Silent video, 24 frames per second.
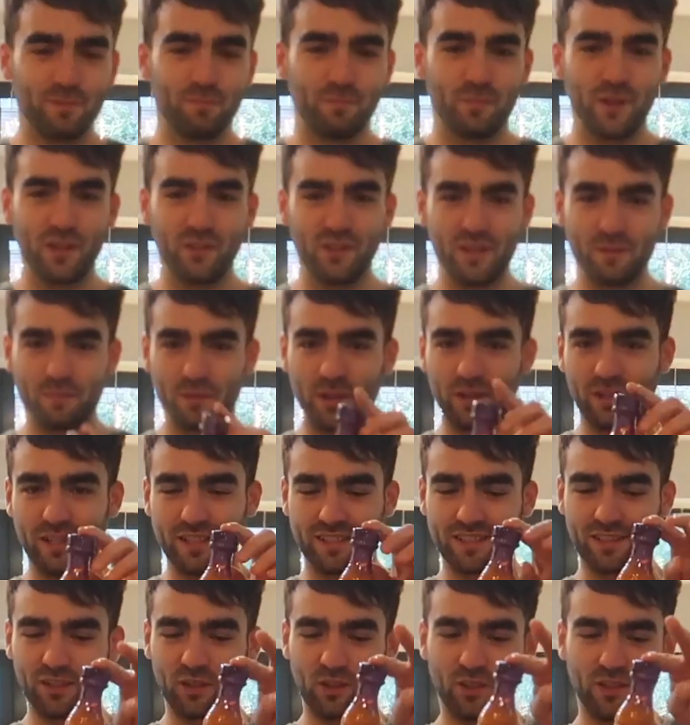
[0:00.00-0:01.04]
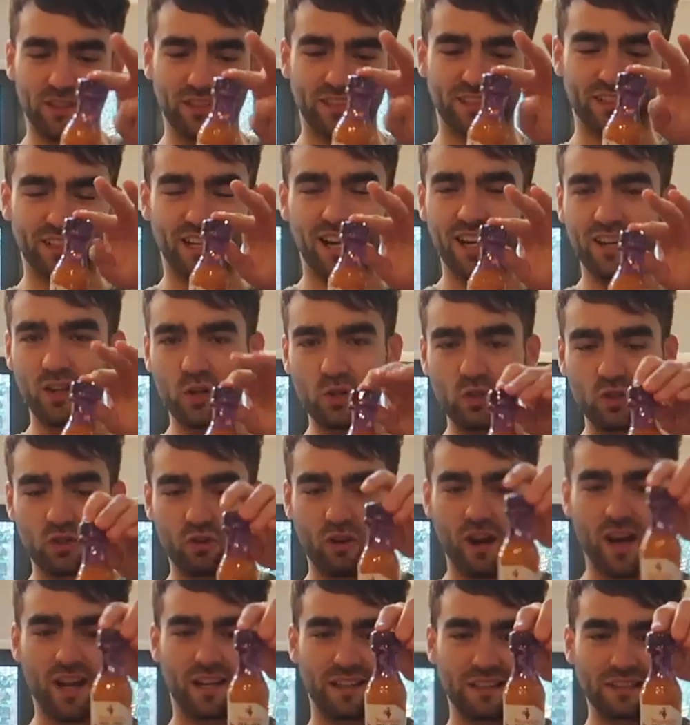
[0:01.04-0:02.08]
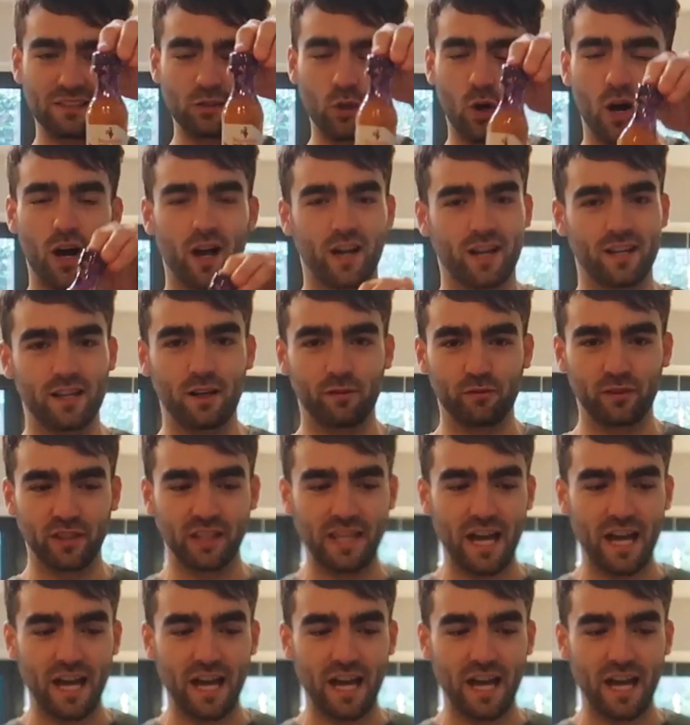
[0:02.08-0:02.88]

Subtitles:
Peri-peri sauce, I don't track, it's not high enough in